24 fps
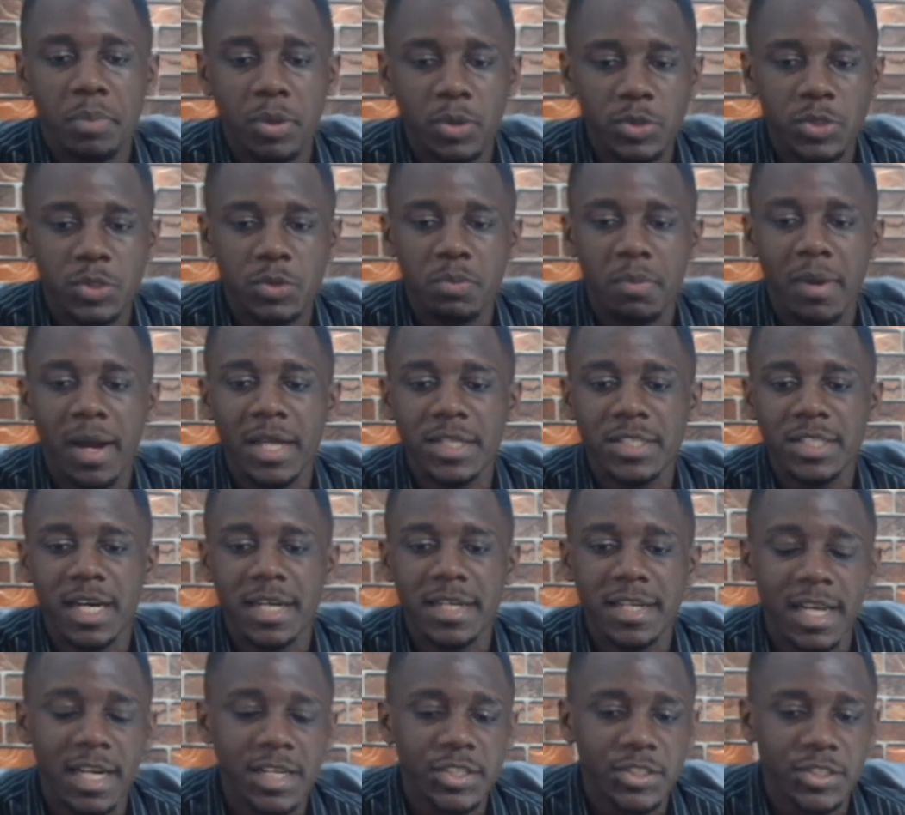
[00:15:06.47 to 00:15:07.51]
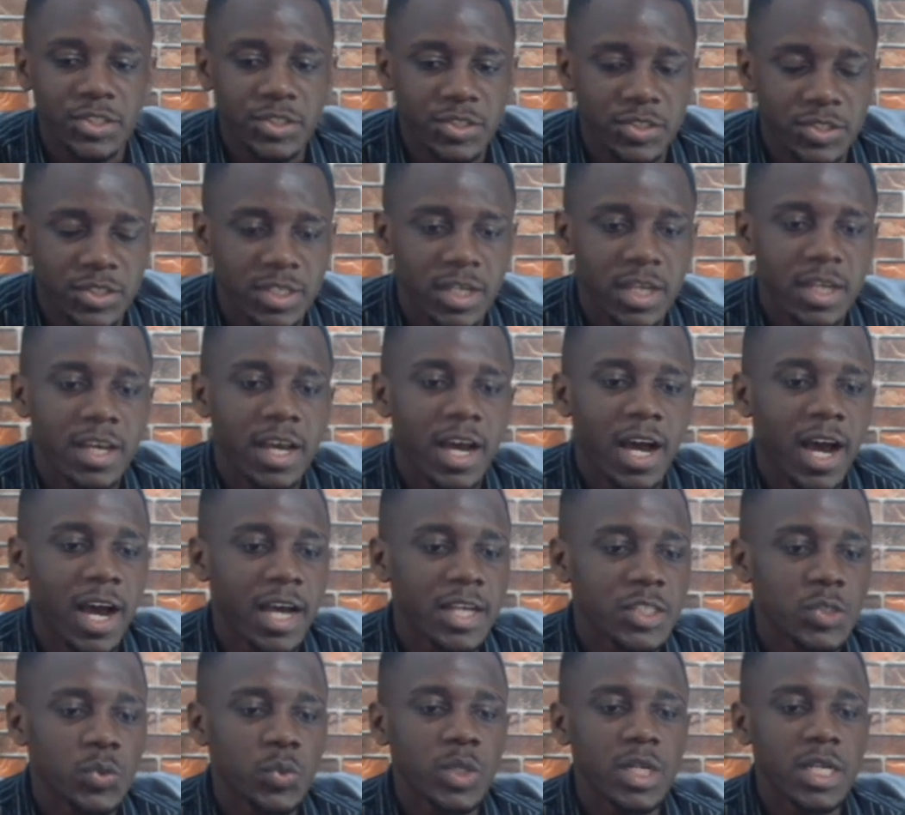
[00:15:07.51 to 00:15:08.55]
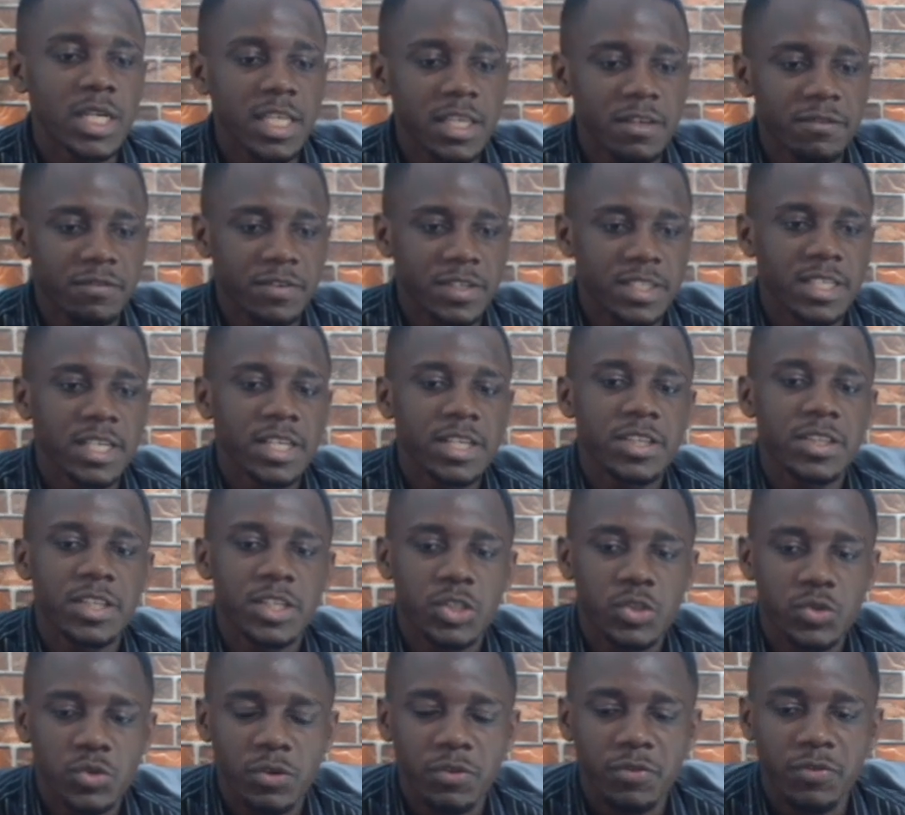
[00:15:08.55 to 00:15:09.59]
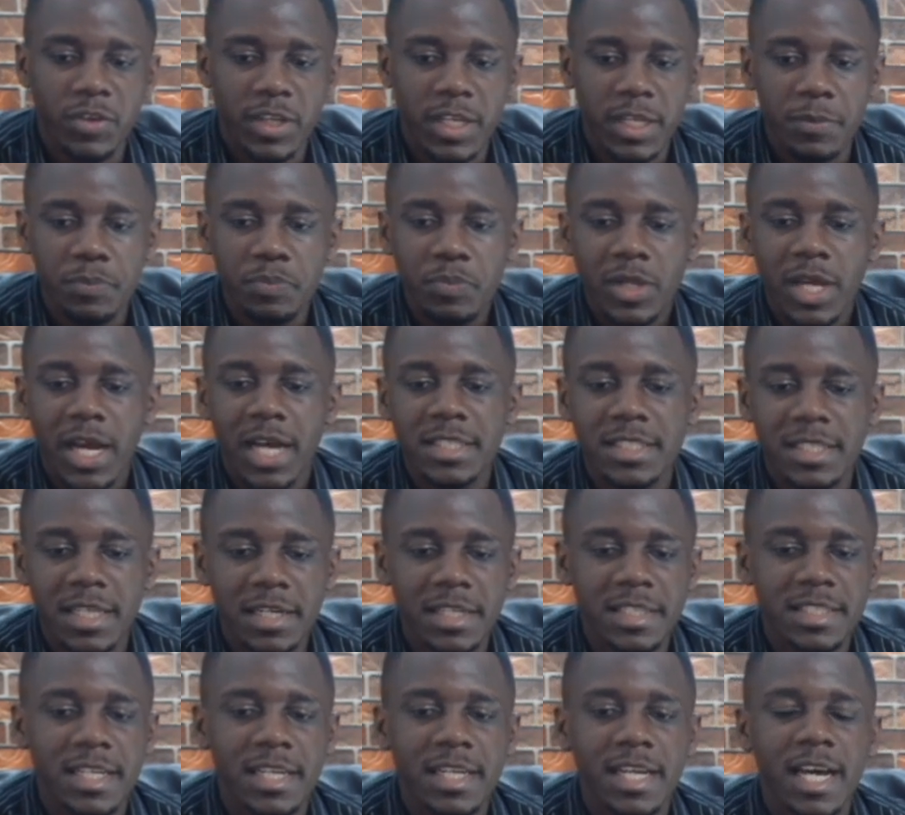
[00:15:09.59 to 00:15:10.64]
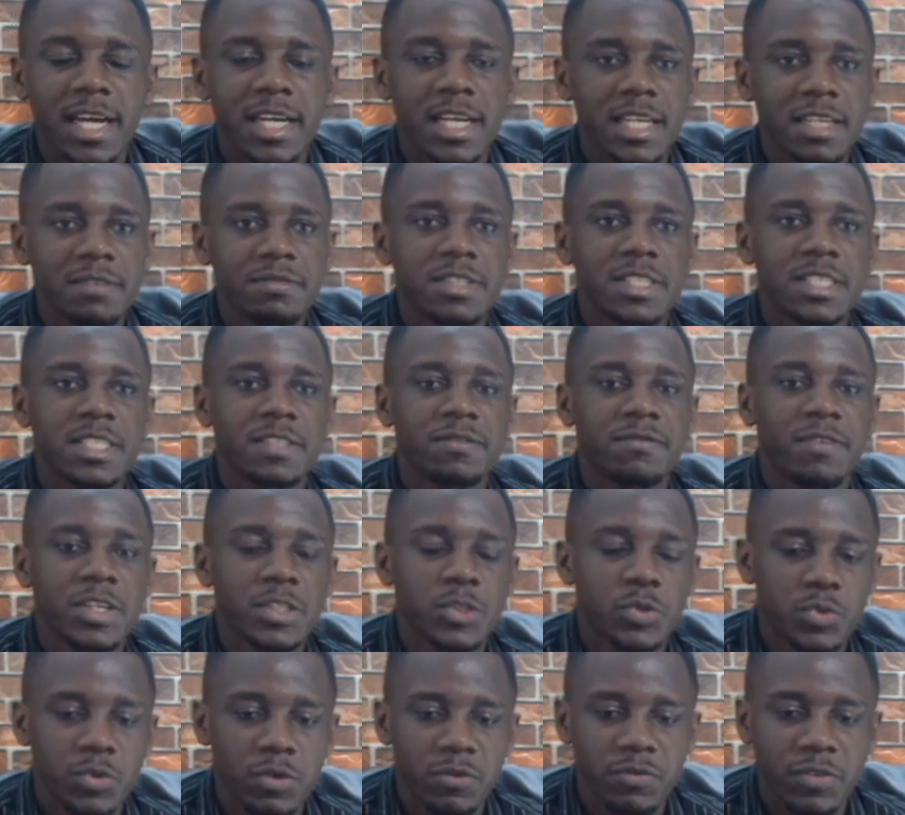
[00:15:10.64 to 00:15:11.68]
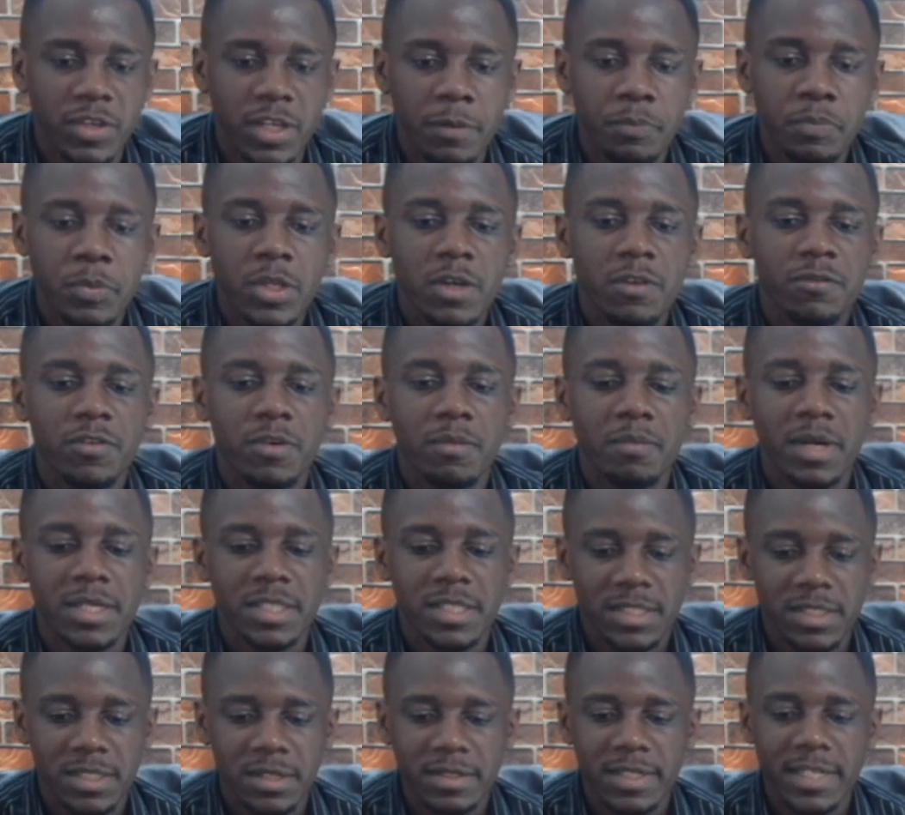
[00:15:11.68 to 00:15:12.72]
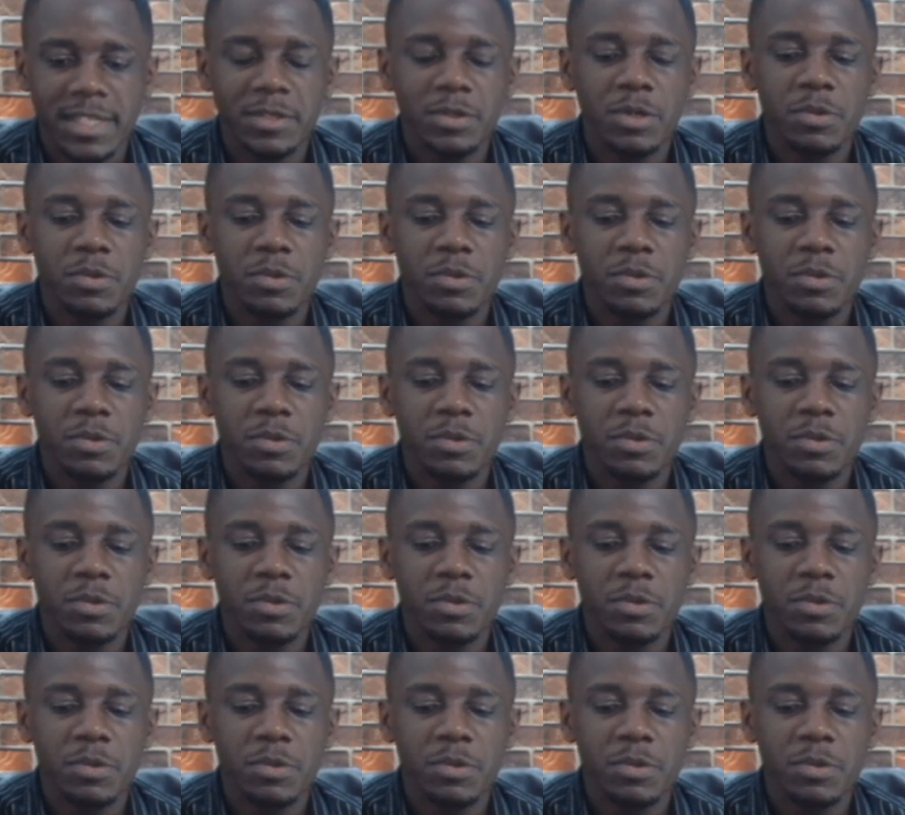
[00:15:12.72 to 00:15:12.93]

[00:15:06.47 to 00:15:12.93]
Post-match analysis as we lift the trophy, as Erik ten Hag lifts his first trophy for Manchester United.